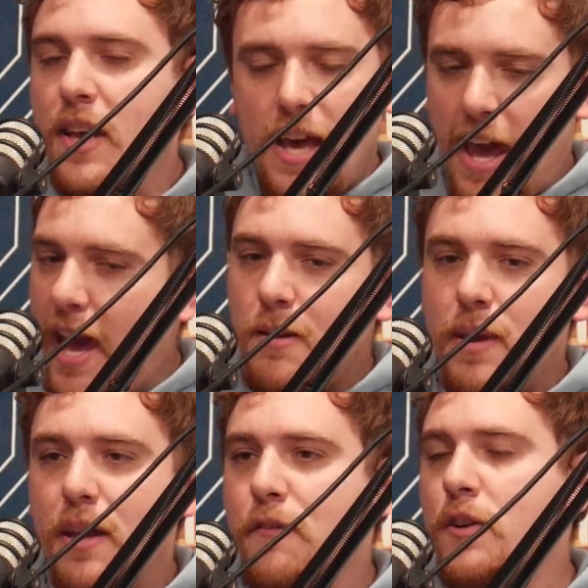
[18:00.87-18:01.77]

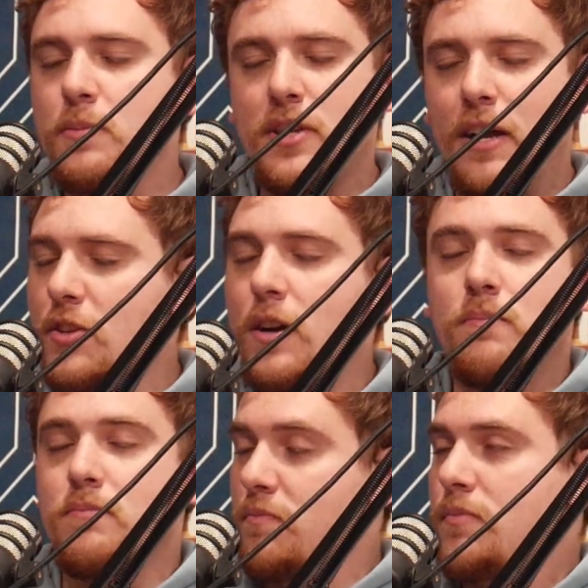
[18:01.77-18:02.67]
Animated films, I saw
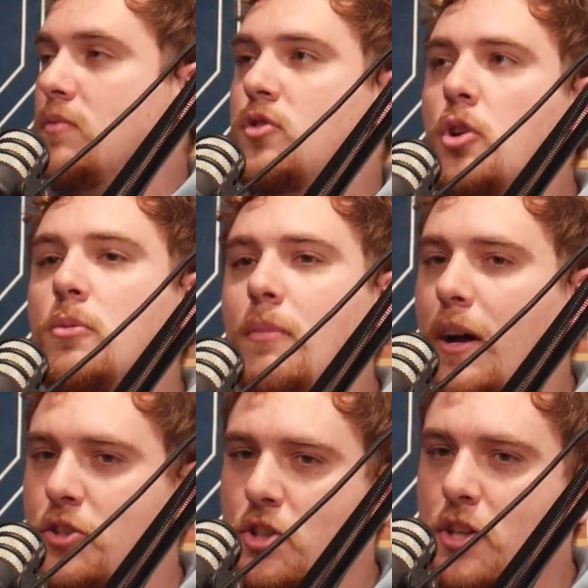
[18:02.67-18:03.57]
too
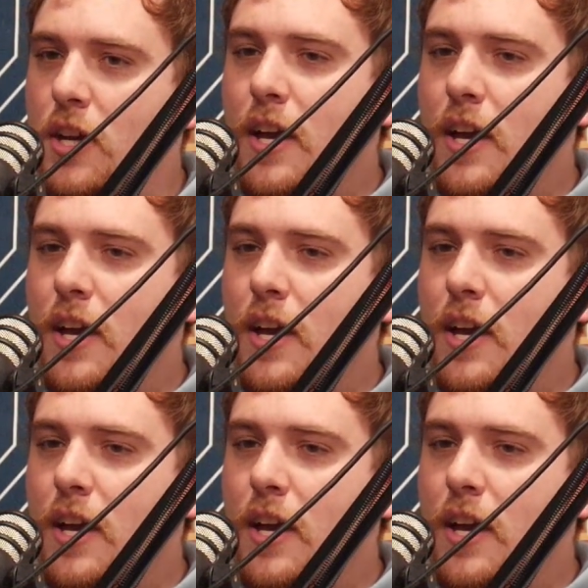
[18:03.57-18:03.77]
much.